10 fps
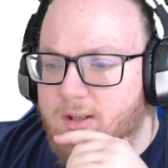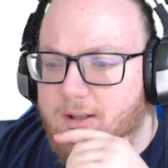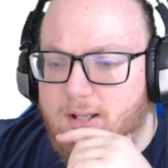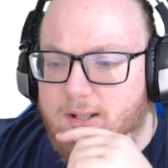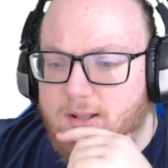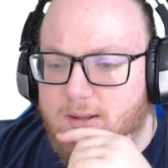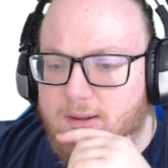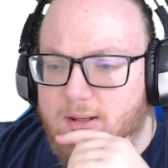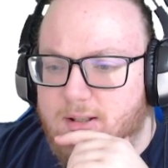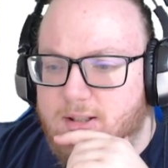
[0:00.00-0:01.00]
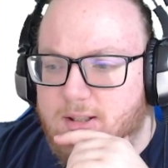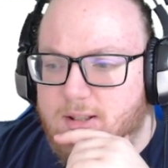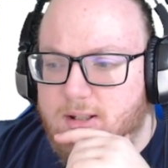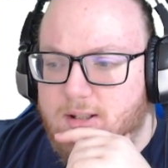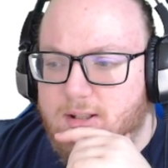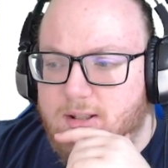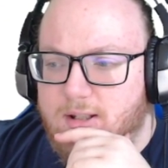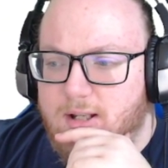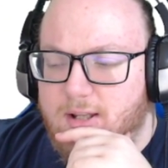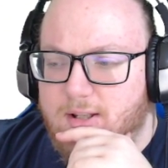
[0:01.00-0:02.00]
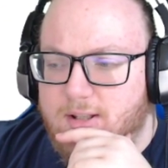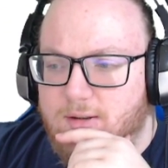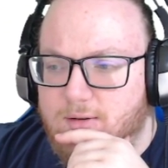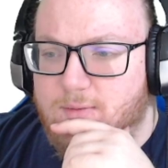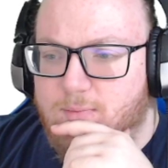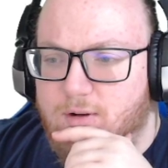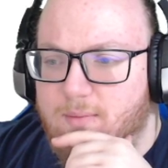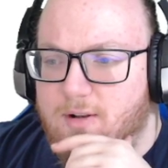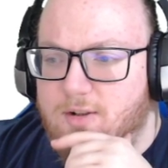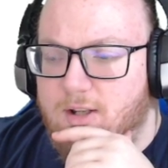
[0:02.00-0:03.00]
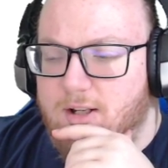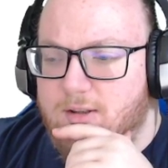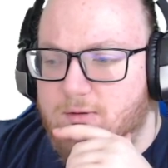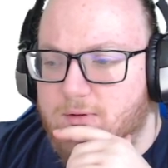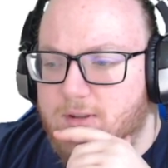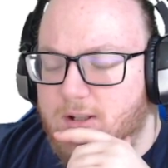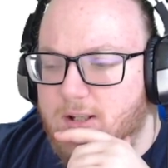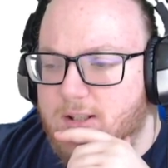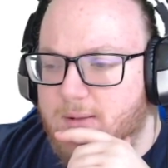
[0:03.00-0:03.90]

And this is, yeah, this pretty much like Azul's list.